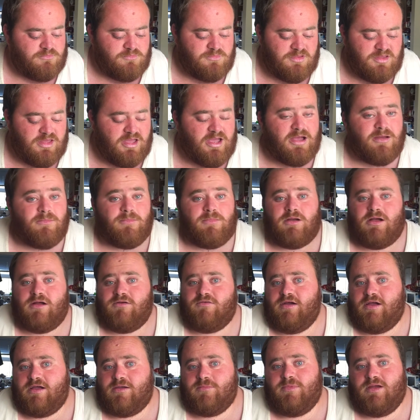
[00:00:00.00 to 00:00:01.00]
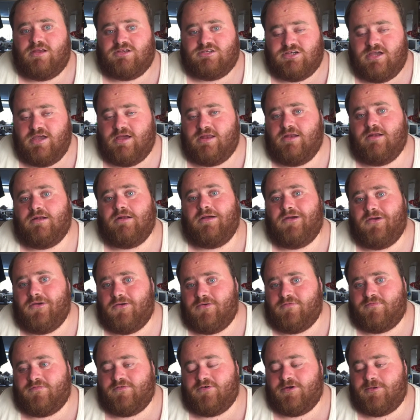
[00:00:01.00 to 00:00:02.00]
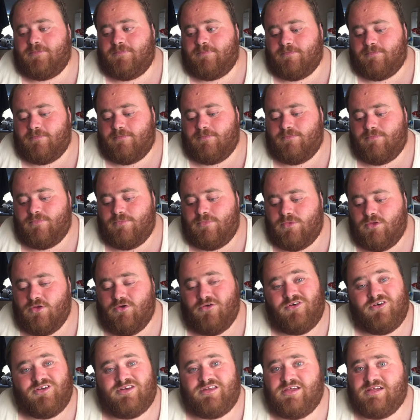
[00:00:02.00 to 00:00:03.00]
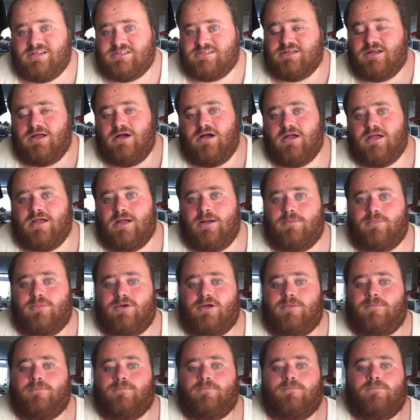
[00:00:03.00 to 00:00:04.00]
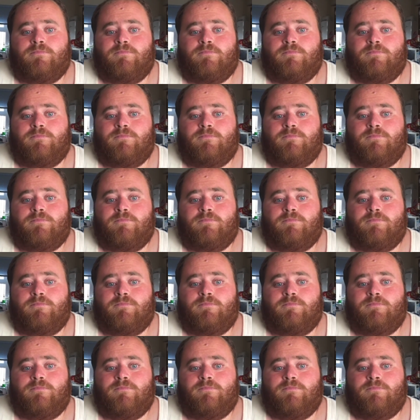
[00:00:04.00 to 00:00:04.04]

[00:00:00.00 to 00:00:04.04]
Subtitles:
Yeah, but I recommend you getting an iographer or a DSLR camera.